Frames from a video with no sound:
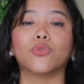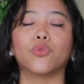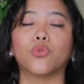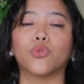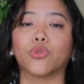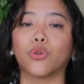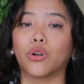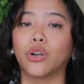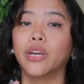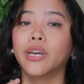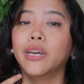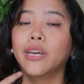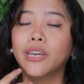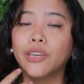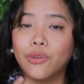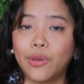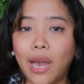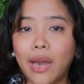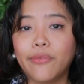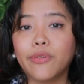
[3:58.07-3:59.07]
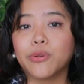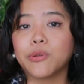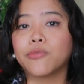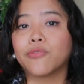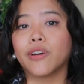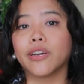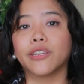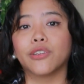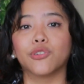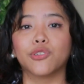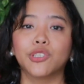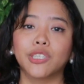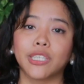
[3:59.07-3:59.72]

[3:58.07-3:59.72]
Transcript: or you haven't refined your